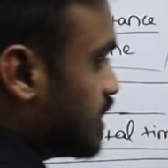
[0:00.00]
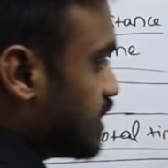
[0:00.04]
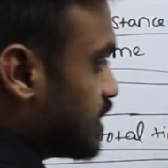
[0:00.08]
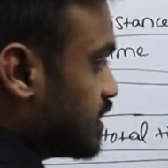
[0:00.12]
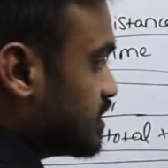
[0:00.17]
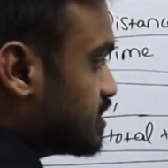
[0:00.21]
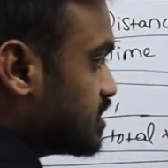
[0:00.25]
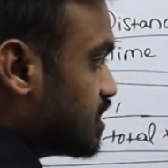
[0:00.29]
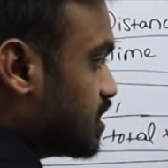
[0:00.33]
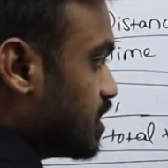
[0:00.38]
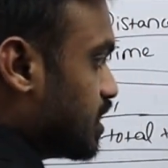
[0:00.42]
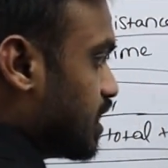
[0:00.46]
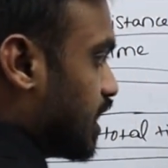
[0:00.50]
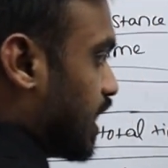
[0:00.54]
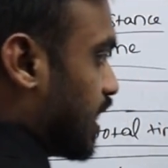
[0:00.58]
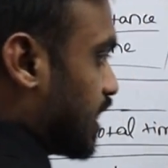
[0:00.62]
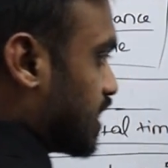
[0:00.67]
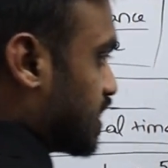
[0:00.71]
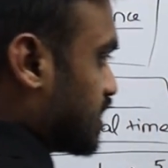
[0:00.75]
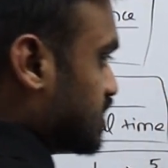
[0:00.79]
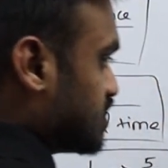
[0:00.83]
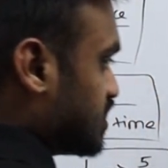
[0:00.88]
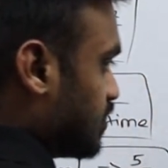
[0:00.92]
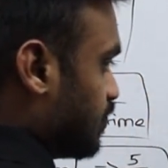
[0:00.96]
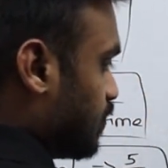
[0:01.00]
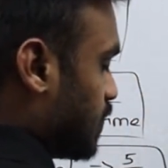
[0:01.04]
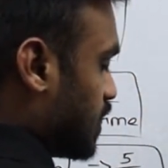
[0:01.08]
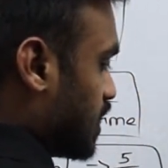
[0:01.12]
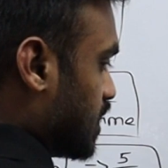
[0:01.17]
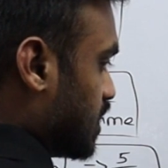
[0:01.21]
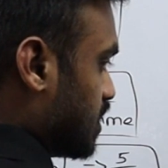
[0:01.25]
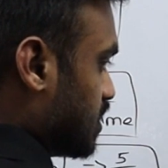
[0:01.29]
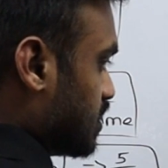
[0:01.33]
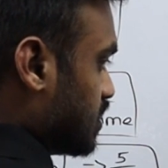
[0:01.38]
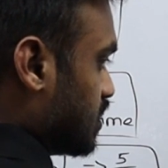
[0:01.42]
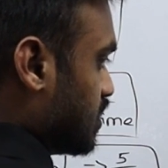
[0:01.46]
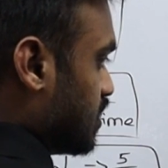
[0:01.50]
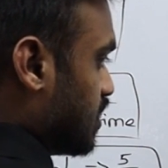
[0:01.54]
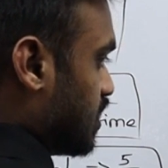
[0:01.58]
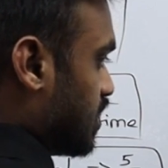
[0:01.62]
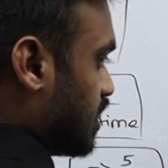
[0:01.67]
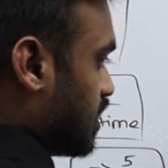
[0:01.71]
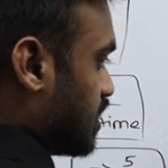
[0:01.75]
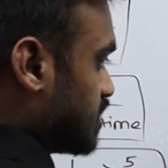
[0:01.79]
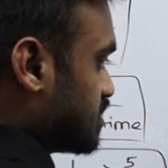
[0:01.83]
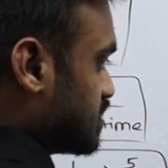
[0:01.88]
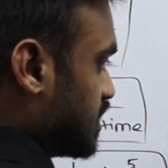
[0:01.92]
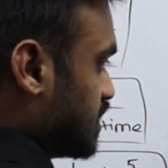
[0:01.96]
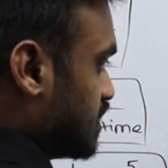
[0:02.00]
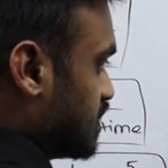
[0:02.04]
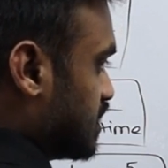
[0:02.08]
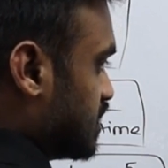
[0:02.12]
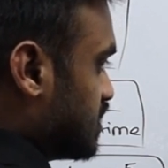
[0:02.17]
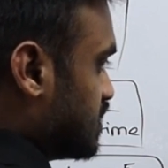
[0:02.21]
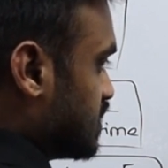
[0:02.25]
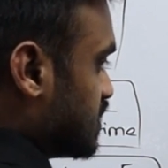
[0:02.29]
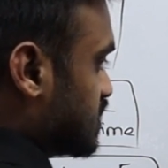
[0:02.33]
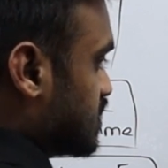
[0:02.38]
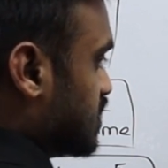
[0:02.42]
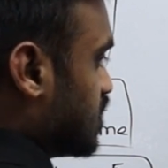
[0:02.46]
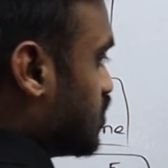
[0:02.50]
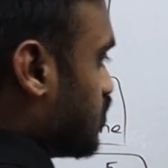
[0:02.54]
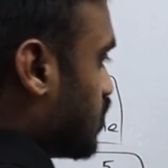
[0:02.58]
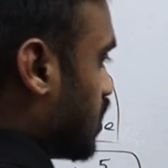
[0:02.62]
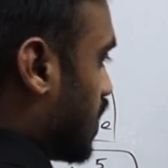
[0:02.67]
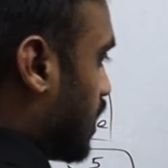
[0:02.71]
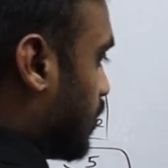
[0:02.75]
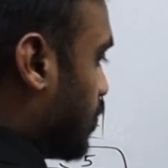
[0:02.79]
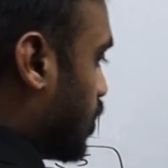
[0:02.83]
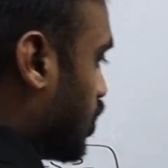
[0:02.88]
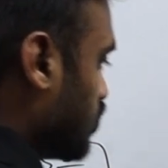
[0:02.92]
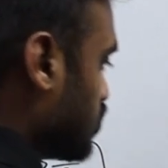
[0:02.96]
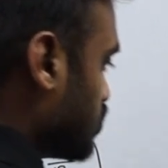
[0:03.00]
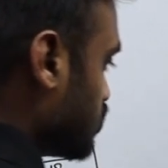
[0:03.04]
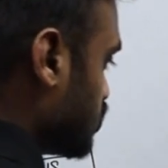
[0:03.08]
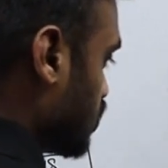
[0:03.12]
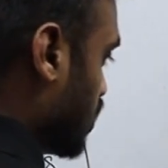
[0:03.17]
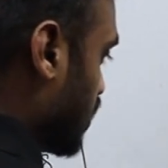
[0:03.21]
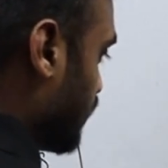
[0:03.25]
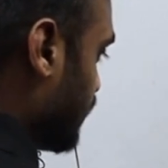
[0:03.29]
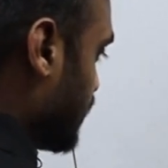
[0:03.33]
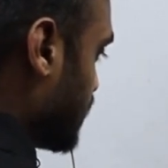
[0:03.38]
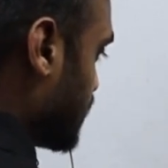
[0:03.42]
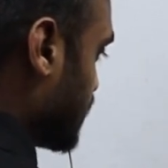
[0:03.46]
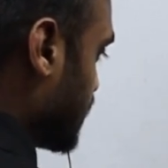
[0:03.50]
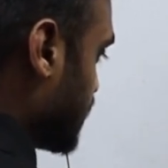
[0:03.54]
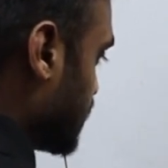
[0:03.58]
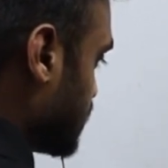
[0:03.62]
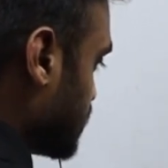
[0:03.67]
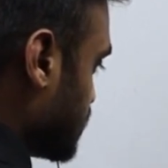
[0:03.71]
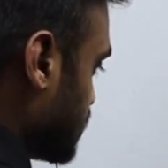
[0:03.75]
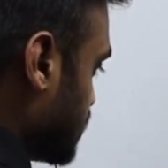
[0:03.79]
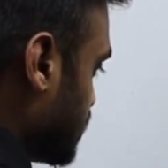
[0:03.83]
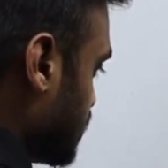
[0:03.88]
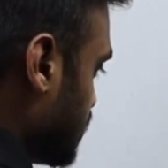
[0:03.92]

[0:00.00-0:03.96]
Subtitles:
that is I can simply send this 60 to the above. So I will get